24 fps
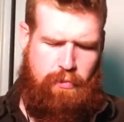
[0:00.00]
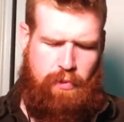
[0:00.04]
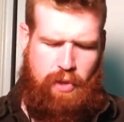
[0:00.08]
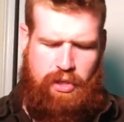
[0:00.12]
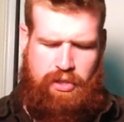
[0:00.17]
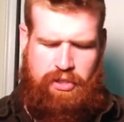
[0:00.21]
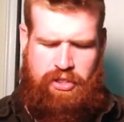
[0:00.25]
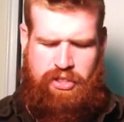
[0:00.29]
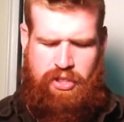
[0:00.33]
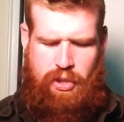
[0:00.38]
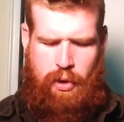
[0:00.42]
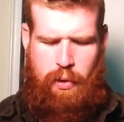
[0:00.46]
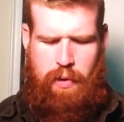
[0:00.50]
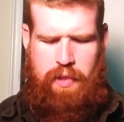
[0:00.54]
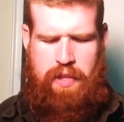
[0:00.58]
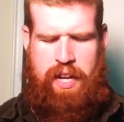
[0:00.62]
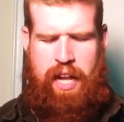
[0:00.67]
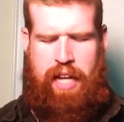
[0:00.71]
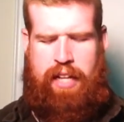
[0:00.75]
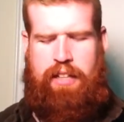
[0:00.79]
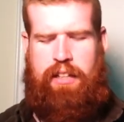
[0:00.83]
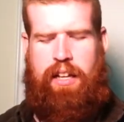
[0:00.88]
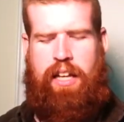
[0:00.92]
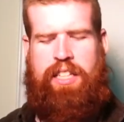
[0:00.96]
So the
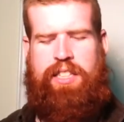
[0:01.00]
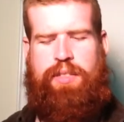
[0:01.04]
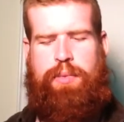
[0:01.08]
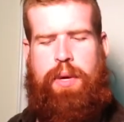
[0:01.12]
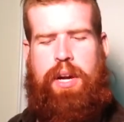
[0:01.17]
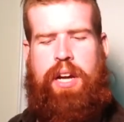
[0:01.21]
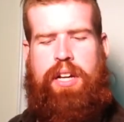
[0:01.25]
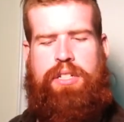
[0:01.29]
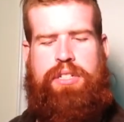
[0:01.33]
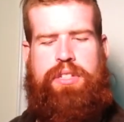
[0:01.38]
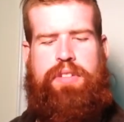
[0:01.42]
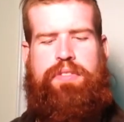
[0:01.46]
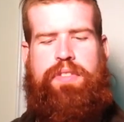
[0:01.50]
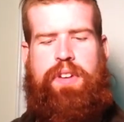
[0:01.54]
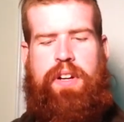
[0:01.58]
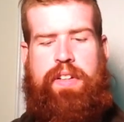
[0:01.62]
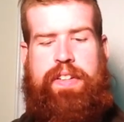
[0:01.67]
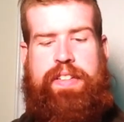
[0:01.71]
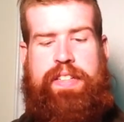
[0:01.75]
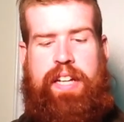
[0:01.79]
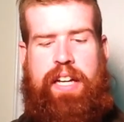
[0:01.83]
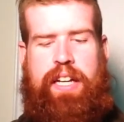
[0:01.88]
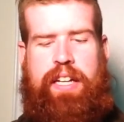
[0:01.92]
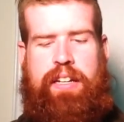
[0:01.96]
necklines were actually fairly
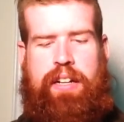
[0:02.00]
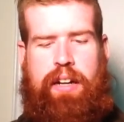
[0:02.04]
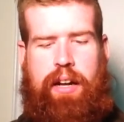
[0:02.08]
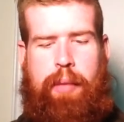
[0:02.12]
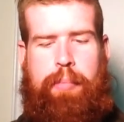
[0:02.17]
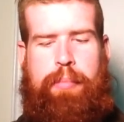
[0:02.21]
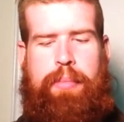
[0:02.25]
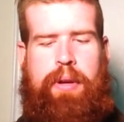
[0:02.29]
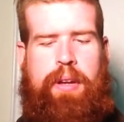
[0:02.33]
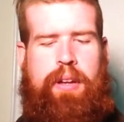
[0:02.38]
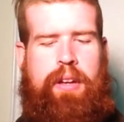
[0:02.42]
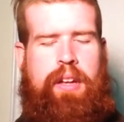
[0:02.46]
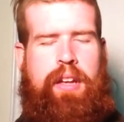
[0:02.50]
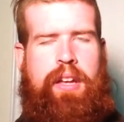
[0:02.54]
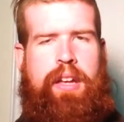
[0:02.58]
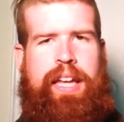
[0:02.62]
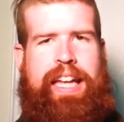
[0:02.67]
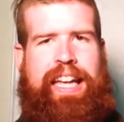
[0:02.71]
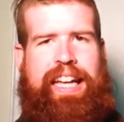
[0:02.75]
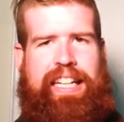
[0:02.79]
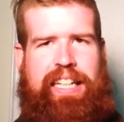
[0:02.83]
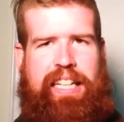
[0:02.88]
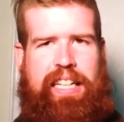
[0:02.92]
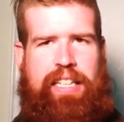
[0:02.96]
tight up,
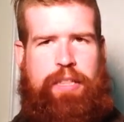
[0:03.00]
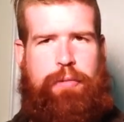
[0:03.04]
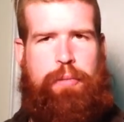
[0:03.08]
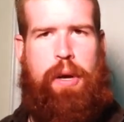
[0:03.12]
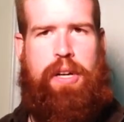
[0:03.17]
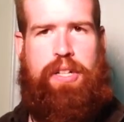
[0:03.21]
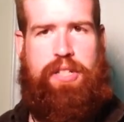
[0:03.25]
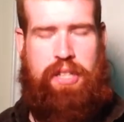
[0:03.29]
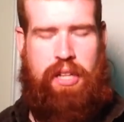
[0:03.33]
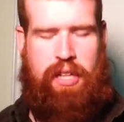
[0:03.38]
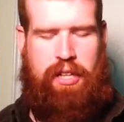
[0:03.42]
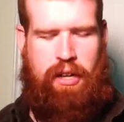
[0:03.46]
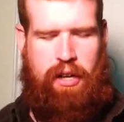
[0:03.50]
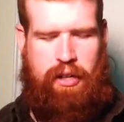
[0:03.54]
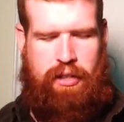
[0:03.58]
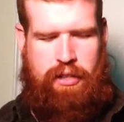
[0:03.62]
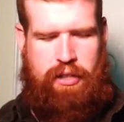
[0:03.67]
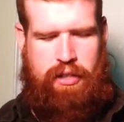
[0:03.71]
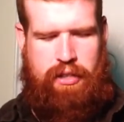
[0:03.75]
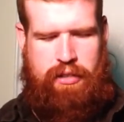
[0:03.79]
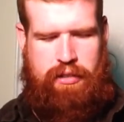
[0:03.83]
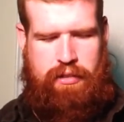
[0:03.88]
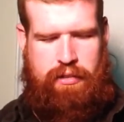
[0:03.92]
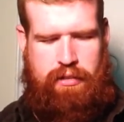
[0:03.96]
especially on
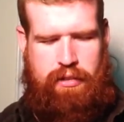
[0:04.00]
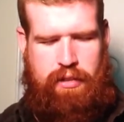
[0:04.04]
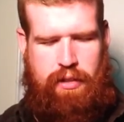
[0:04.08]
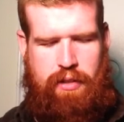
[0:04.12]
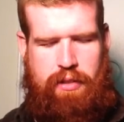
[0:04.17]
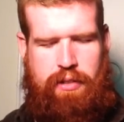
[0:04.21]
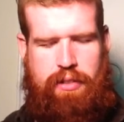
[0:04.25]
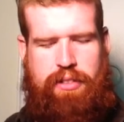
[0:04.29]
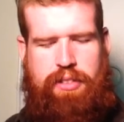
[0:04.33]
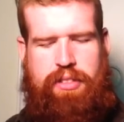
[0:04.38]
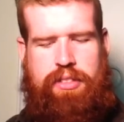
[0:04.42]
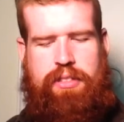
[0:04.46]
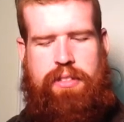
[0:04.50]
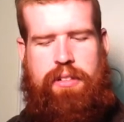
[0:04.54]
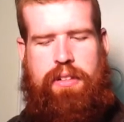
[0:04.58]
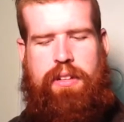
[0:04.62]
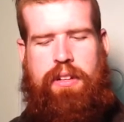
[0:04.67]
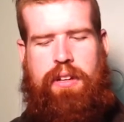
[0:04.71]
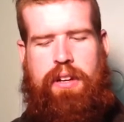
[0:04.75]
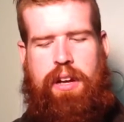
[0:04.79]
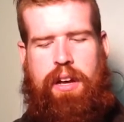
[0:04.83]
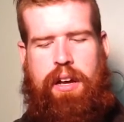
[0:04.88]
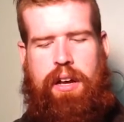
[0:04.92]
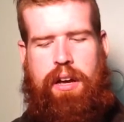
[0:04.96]
under kirtles,
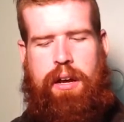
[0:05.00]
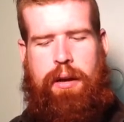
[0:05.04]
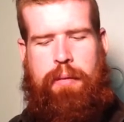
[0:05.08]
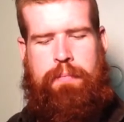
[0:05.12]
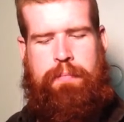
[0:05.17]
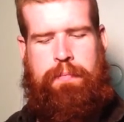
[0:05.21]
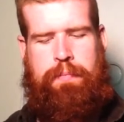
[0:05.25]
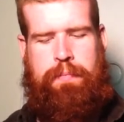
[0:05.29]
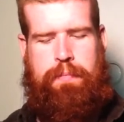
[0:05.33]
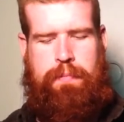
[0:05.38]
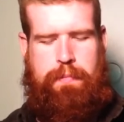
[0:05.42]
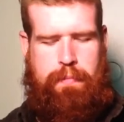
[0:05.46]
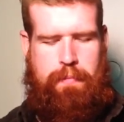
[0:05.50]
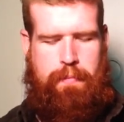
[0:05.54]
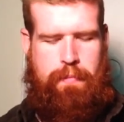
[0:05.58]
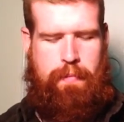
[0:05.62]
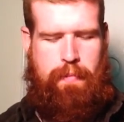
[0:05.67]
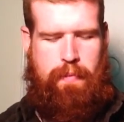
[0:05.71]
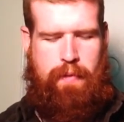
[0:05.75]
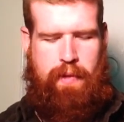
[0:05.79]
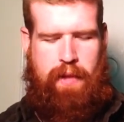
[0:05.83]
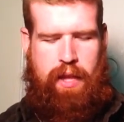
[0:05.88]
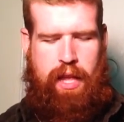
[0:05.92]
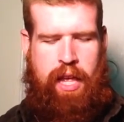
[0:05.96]

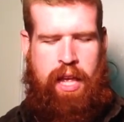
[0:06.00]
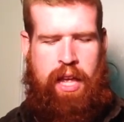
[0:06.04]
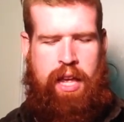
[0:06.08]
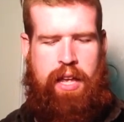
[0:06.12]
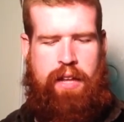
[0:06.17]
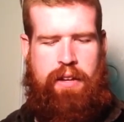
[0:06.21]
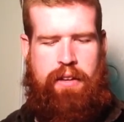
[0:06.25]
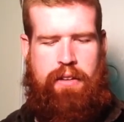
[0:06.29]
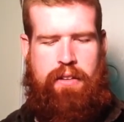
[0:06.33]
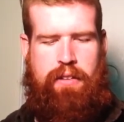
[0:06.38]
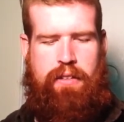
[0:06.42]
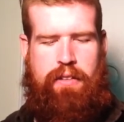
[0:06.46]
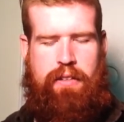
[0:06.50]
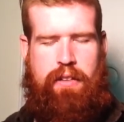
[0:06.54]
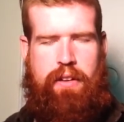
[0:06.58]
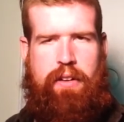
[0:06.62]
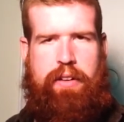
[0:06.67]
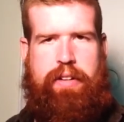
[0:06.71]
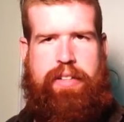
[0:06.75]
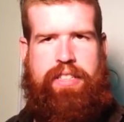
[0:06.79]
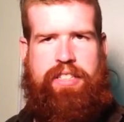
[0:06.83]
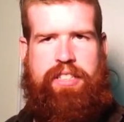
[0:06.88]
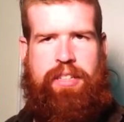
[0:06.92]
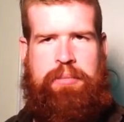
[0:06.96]
and there
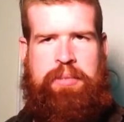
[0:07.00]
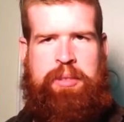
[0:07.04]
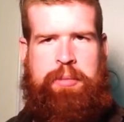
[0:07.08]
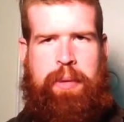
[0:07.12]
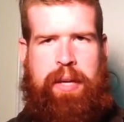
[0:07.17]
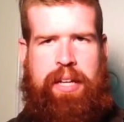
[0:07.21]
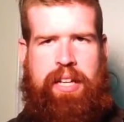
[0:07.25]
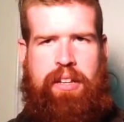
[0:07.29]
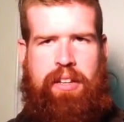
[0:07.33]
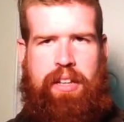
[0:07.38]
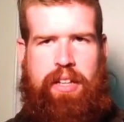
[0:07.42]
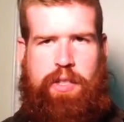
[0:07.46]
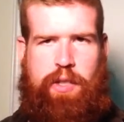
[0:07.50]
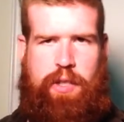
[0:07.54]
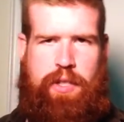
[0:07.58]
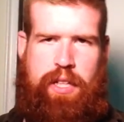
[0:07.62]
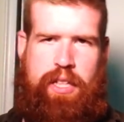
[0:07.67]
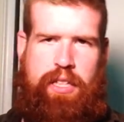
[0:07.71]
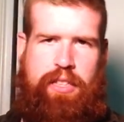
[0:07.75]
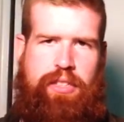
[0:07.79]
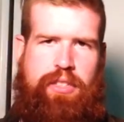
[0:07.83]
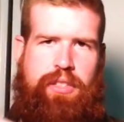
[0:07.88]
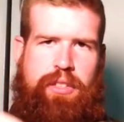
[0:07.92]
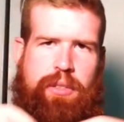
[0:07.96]
is some speculation
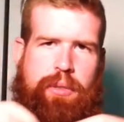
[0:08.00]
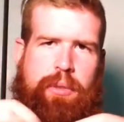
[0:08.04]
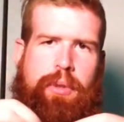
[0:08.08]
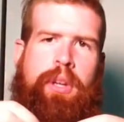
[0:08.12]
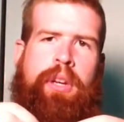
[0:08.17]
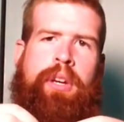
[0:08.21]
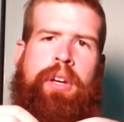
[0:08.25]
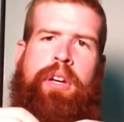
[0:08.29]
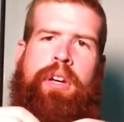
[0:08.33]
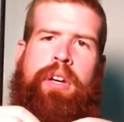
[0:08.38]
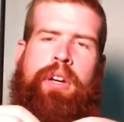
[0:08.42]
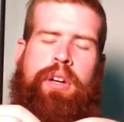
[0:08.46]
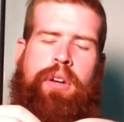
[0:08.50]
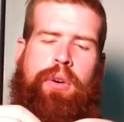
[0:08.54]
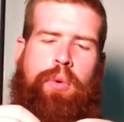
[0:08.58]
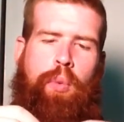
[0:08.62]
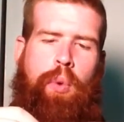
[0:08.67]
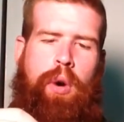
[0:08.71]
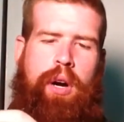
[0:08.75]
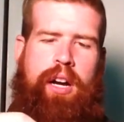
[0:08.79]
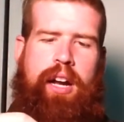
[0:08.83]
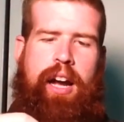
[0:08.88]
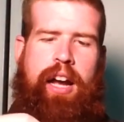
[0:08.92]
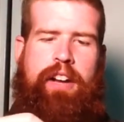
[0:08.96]
as to
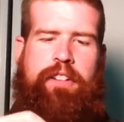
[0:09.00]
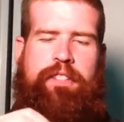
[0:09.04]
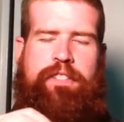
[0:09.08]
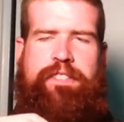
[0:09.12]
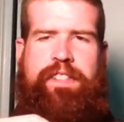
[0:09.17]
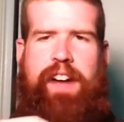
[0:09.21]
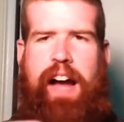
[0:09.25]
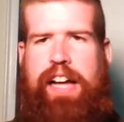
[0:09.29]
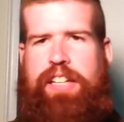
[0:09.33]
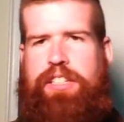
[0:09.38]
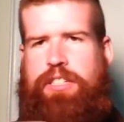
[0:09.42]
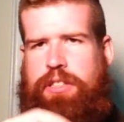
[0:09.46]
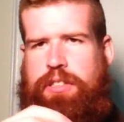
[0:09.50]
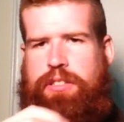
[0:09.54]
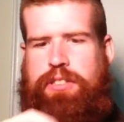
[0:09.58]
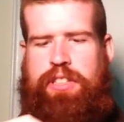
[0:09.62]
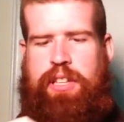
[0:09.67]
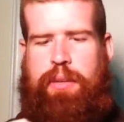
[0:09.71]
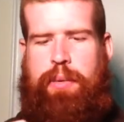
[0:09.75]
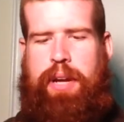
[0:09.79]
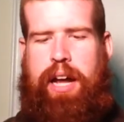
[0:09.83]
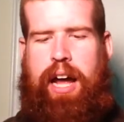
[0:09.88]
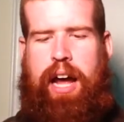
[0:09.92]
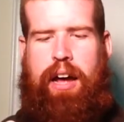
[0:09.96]
what kind of fasteners they
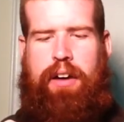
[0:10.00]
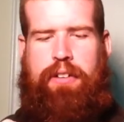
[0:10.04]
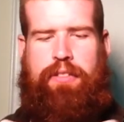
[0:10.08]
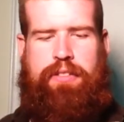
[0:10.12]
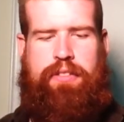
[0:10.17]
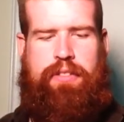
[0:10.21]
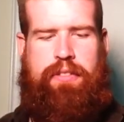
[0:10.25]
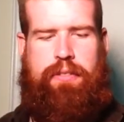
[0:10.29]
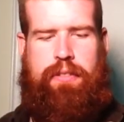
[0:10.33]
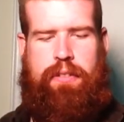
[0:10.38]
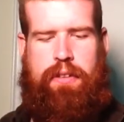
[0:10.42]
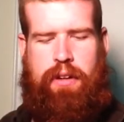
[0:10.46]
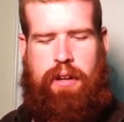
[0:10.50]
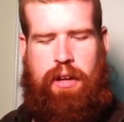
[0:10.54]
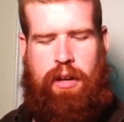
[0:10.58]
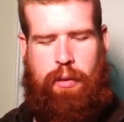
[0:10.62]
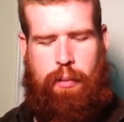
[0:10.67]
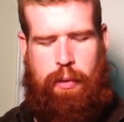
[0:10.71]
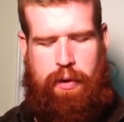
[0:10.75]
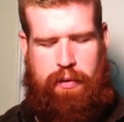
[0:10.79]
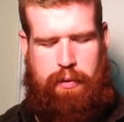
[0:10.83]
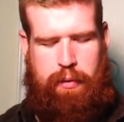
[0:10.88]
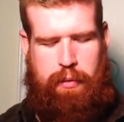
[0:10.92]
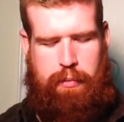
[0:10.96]
would have,
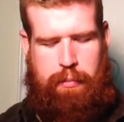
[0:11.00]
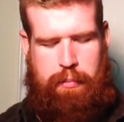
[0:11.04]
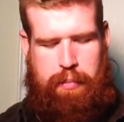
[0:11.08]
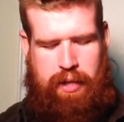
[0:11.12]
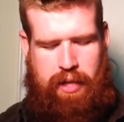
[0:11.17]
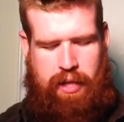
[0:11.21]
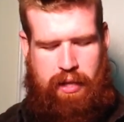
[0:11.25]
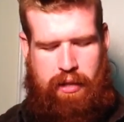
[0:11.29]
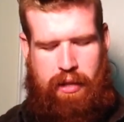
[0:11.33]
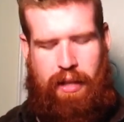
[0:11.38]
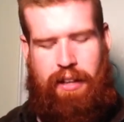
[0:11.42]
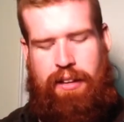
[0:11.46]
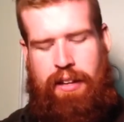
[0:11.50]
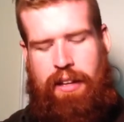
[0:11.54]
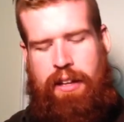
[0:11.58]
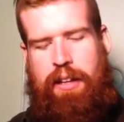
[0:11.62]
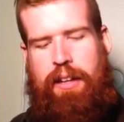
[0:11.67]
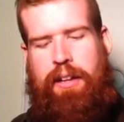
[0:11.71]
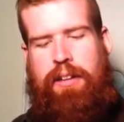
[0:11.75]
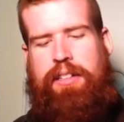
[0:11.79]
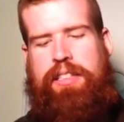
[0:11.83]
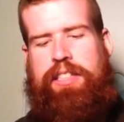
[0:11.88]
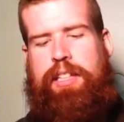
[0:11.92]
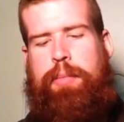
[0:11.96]
whether it be
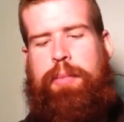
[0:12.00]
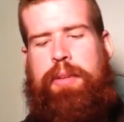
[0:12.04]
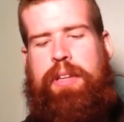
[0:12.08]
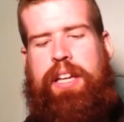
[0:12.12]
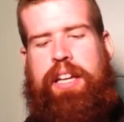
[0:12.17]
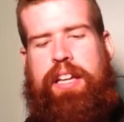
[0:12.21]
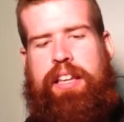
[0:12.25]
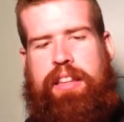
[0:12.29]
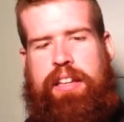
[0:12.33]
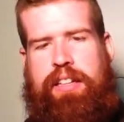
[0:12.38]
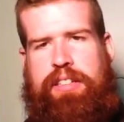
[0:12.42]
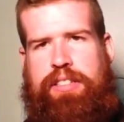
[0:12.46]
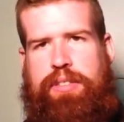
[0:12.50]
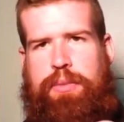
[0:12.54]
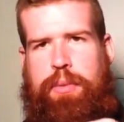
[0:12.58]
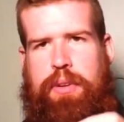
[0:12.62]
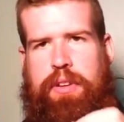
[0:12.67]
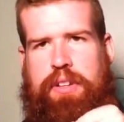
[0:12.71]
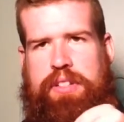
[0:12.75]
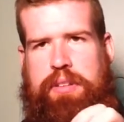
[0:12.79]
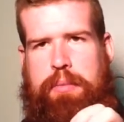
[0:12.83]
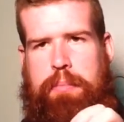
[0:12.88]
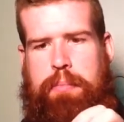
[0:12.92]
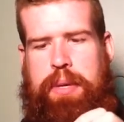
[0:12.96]
something like this where
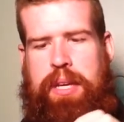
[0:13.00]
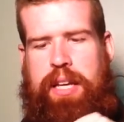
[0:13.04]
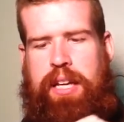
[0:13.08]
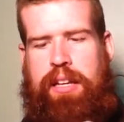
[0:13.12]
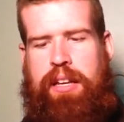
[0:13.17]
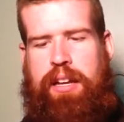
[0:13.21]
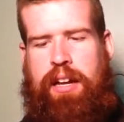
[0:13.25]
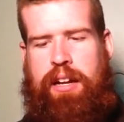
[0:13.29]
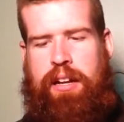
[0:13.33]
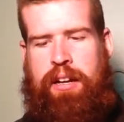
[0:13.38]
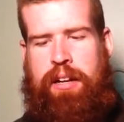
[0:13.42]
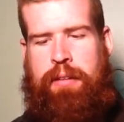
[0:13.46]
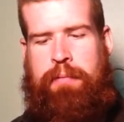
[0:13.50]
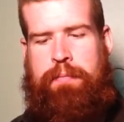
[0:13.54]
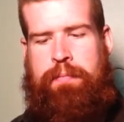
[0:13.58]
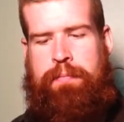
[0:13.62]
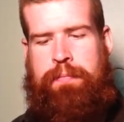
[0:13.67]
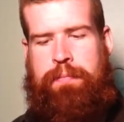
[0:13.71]
there's a bead and